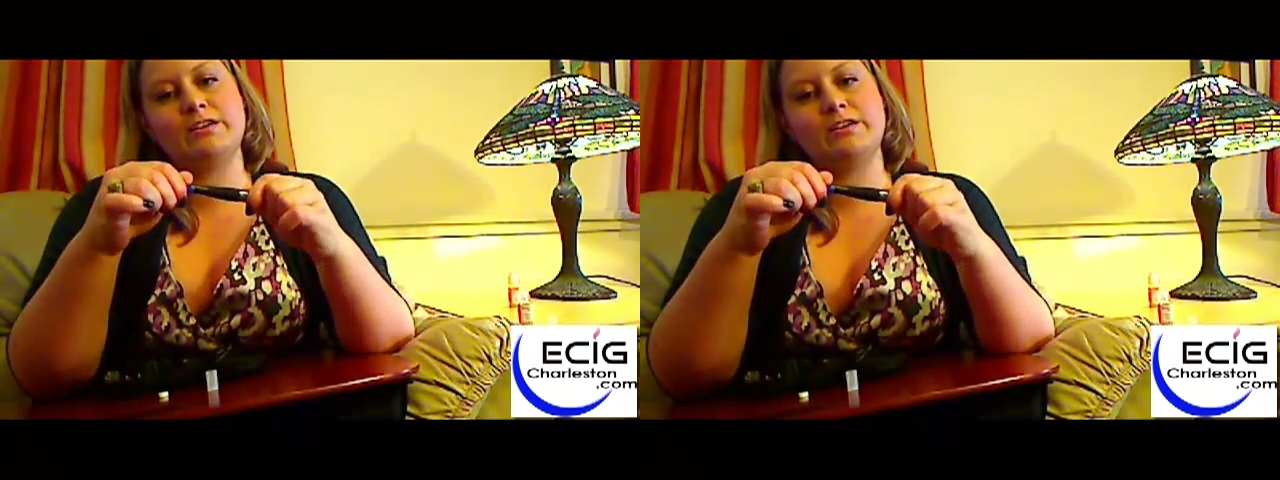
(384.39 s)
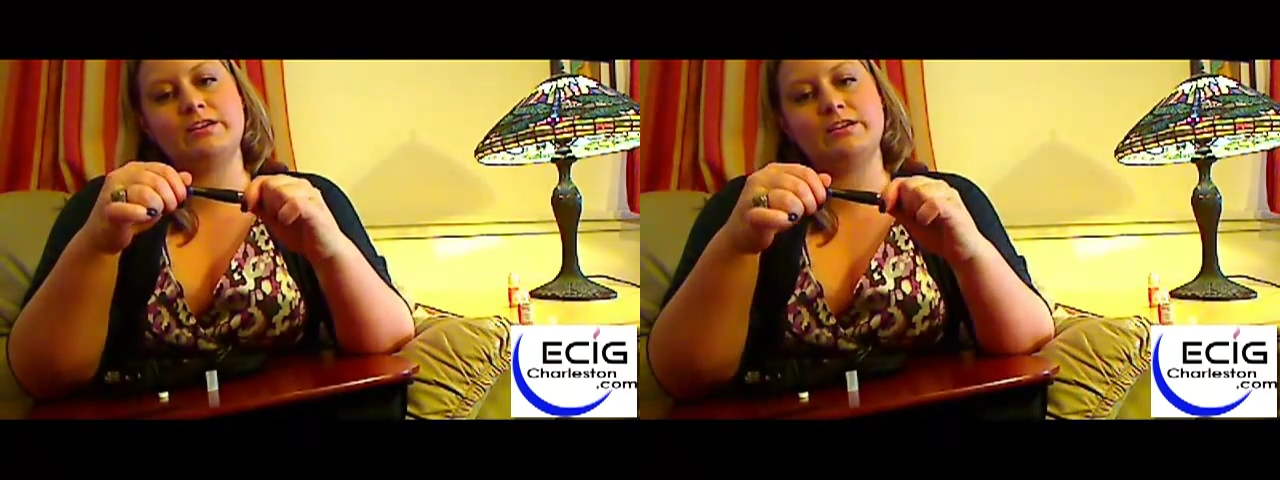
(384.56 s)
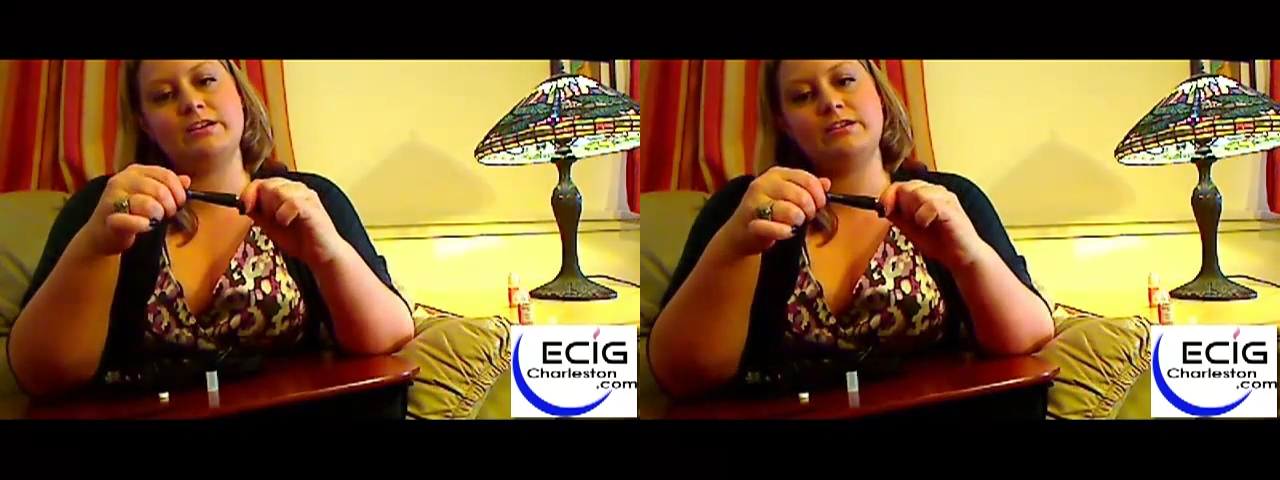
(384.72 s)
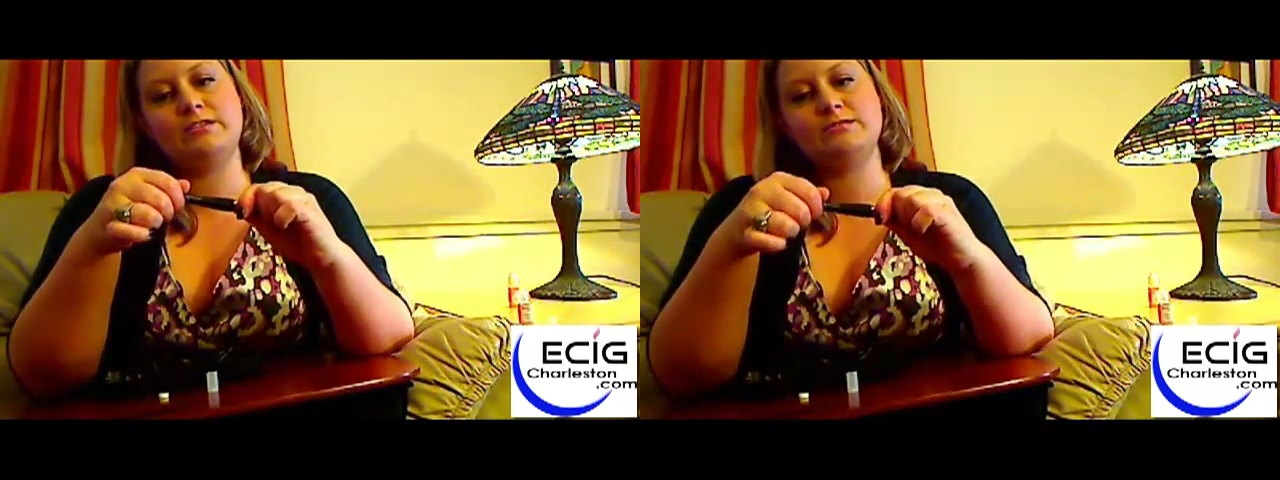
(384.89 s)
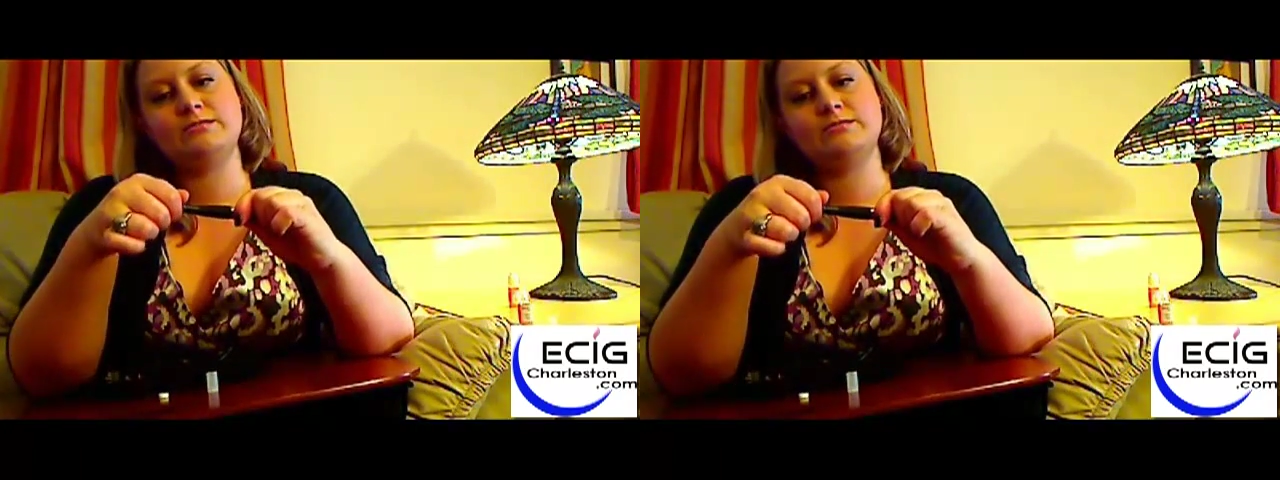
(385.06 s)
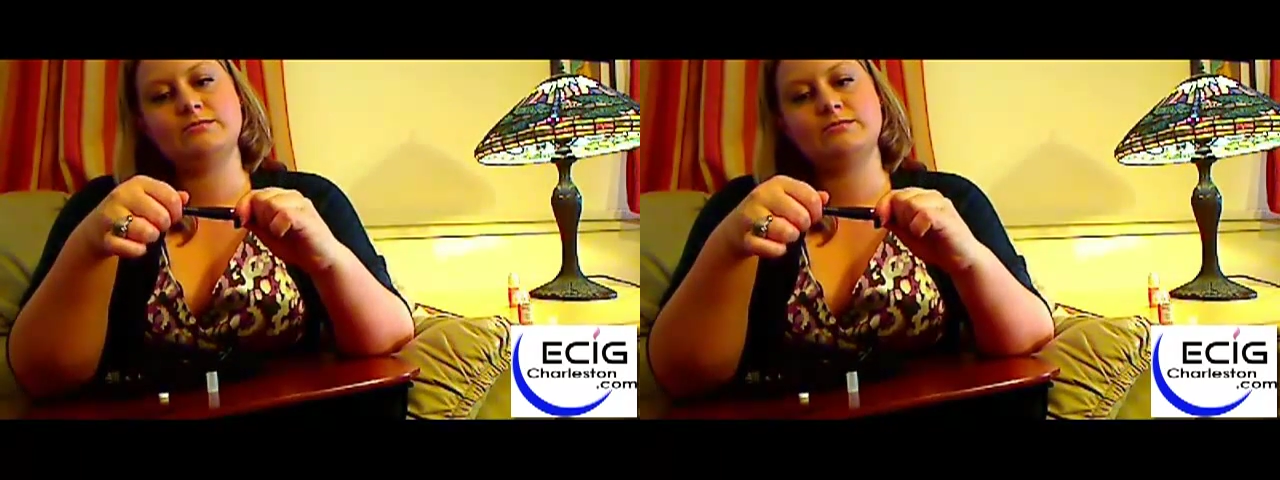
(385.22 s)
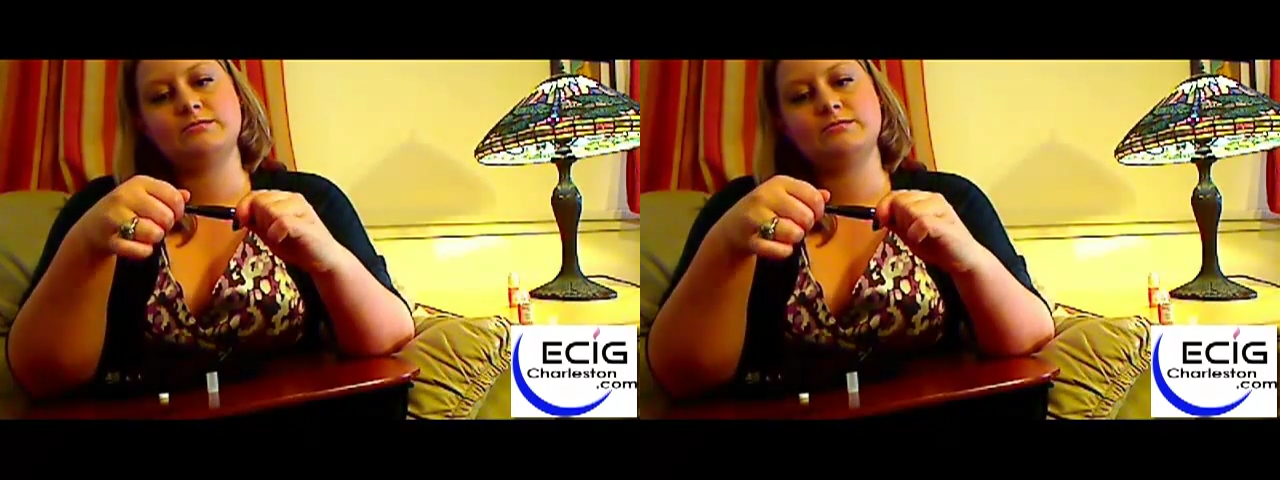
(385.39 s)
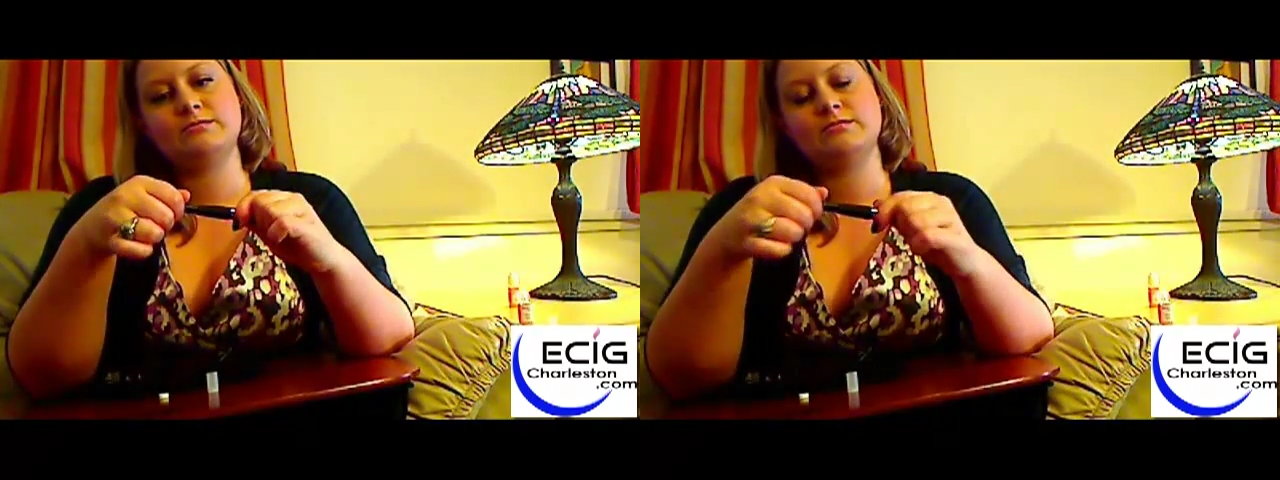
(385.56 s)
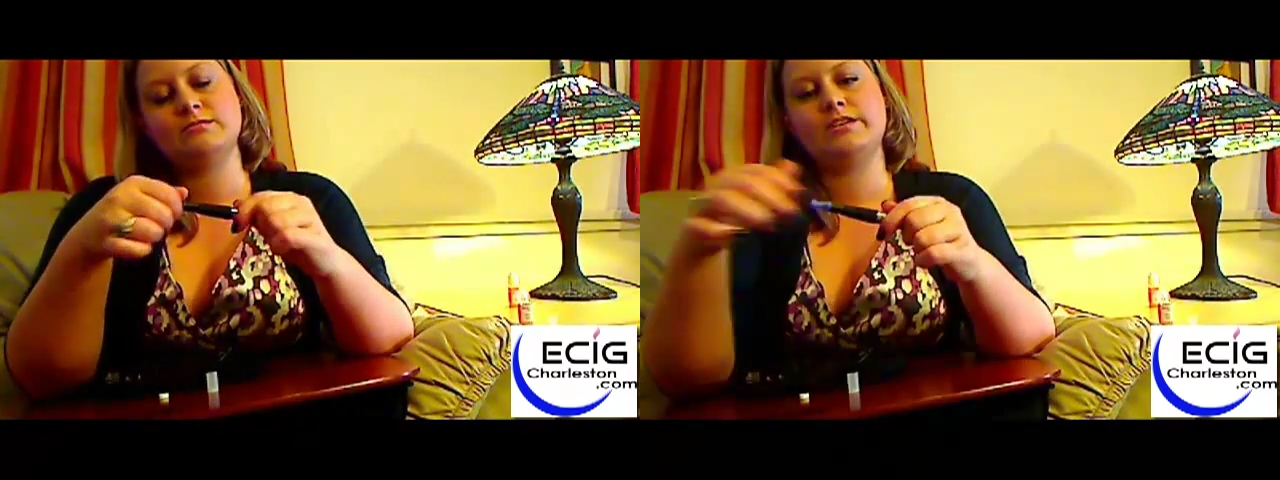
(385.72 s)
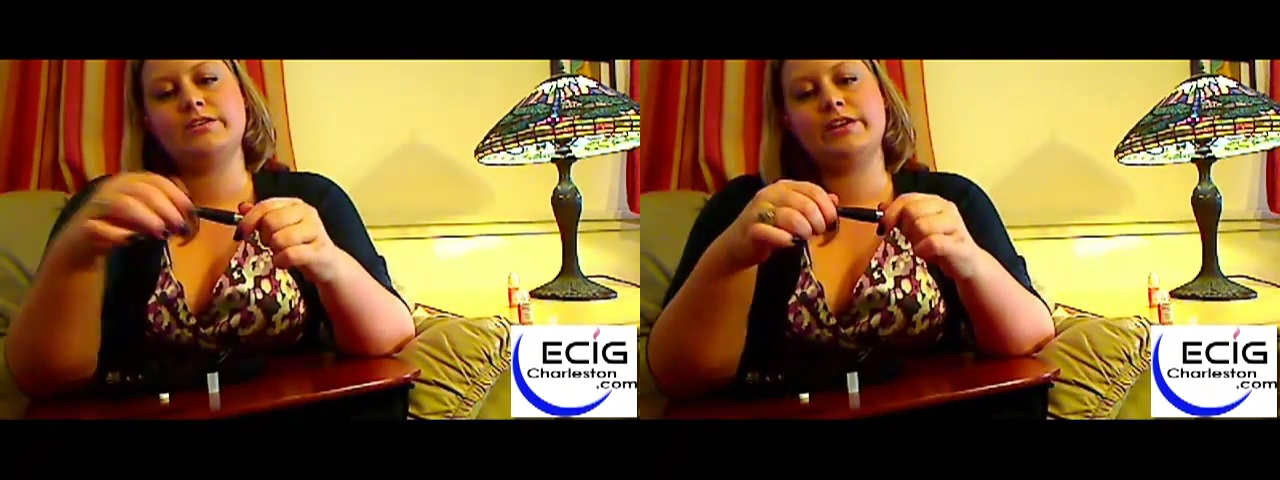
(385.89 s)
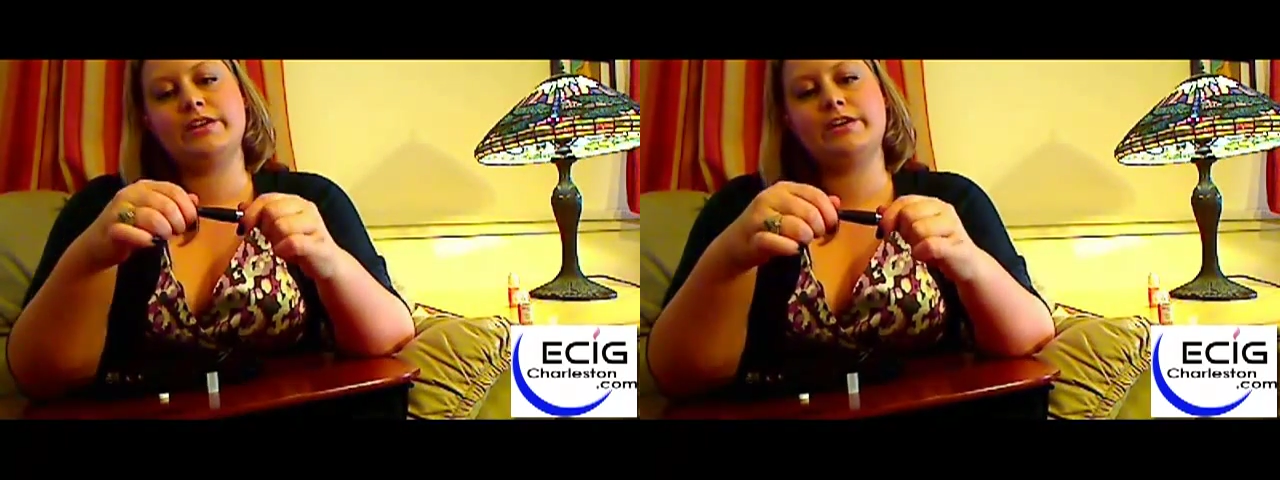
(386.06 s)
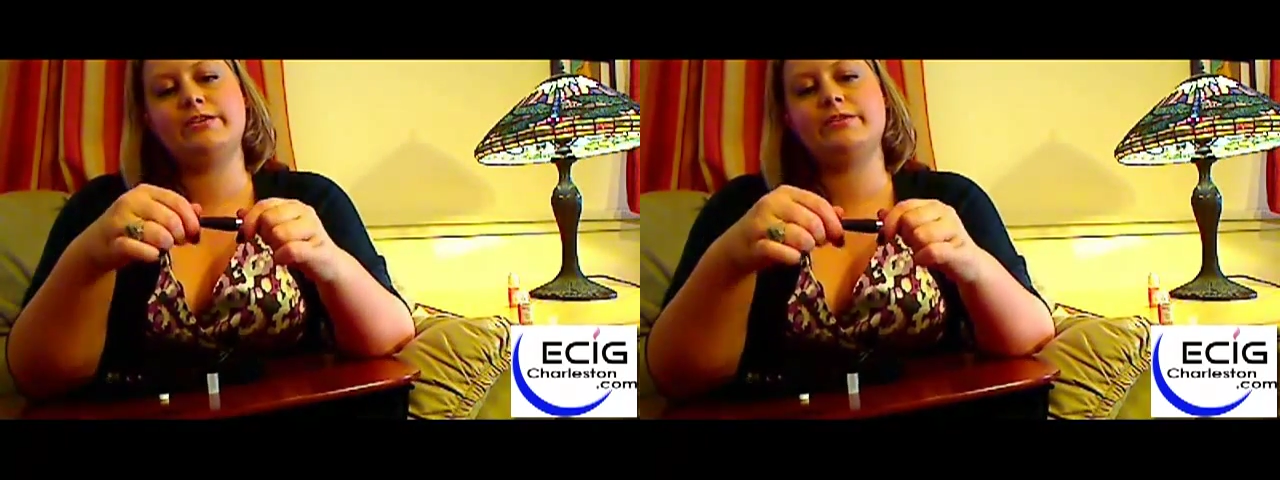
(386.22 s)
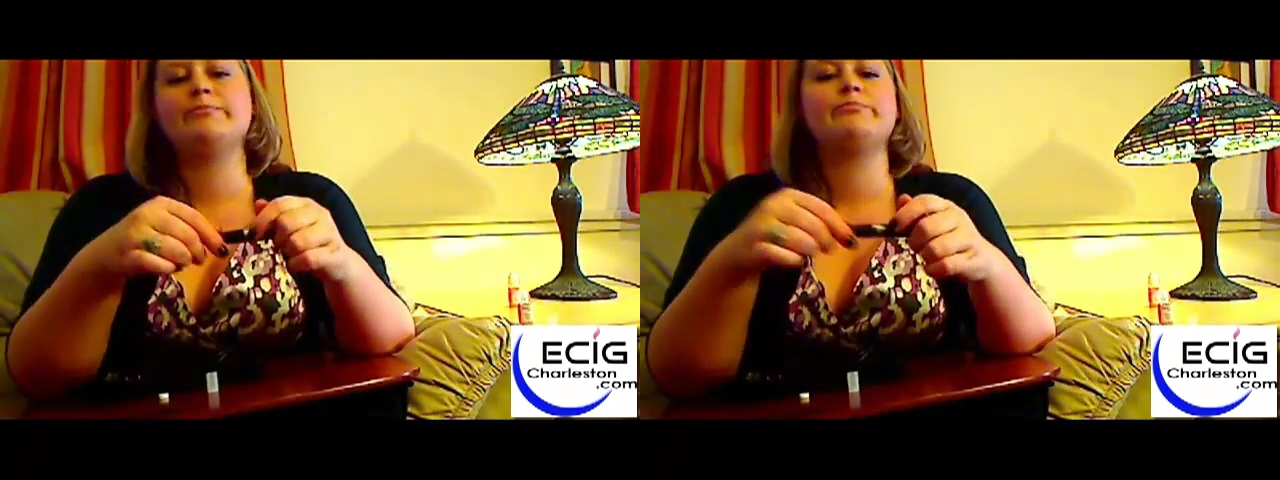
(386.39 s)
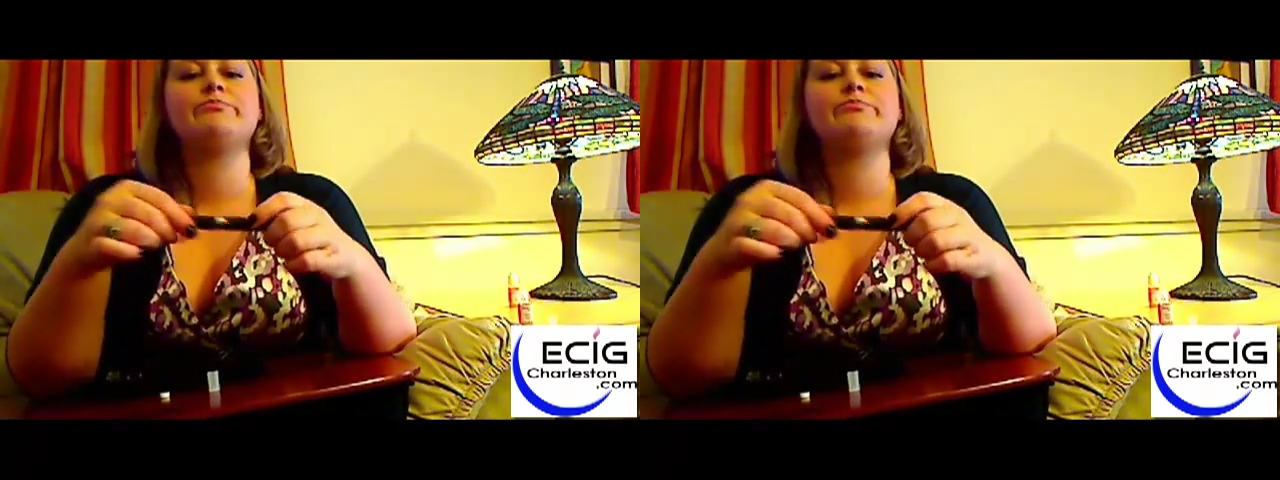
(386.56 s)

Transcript: here. There we go.